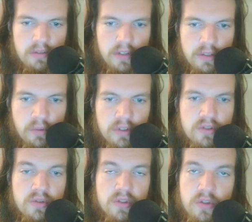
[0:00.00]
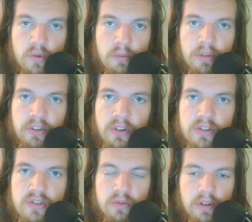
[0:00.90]
It wants to zoom but
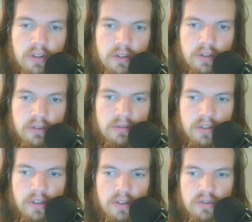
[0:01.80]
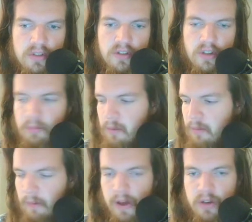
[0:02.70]
not scroll, you know? So it's not,
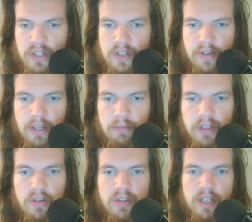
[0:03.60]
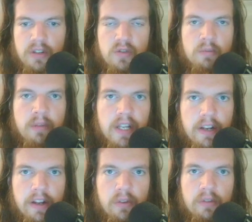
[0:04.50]
my mouse is fine because I can zoom in
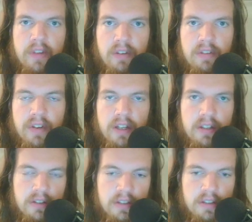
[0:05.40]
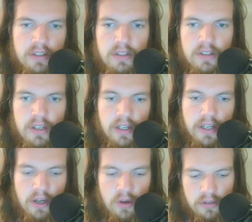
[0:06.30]
and out very fine. And
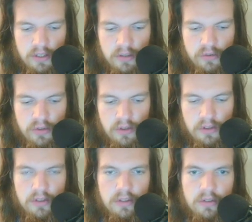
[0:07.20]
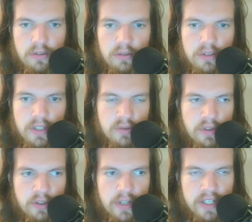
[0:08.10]
I hold the control, you know? That's
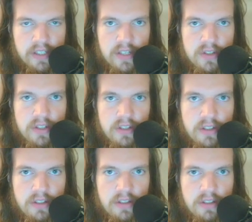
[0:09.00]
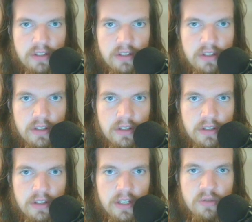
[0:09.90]
why you hear this.
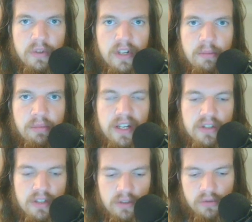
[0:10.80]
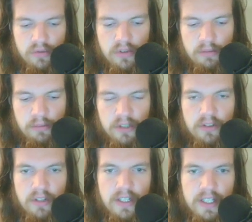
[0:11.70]
So when I press the control
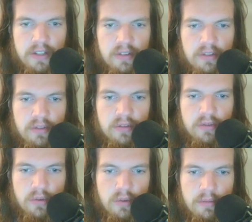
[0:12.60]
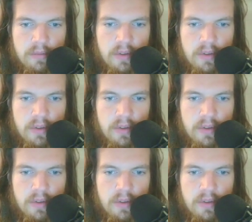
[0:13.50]
button, I need to,